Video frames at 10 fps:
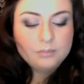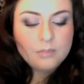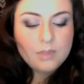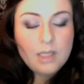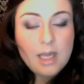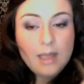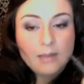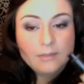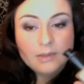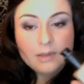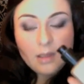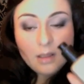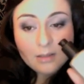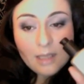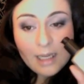yeah,
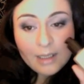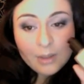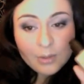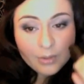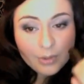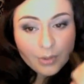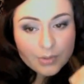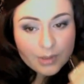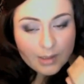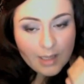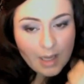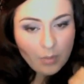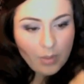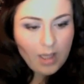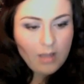I couldn't use it that
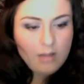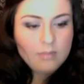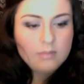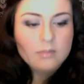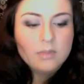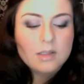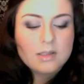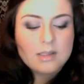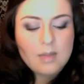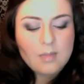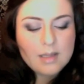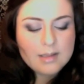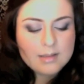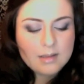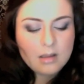way, the same
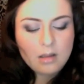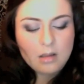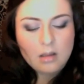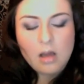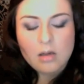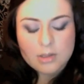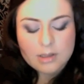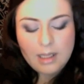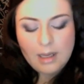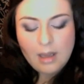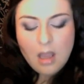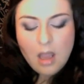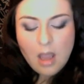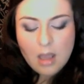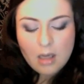as Colorstay.
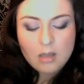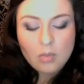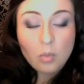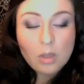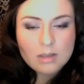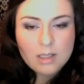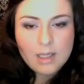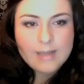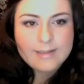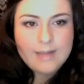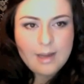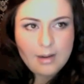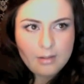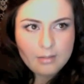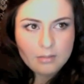And one day I
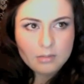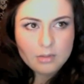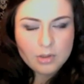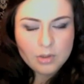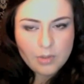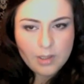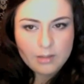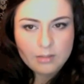dared to do it,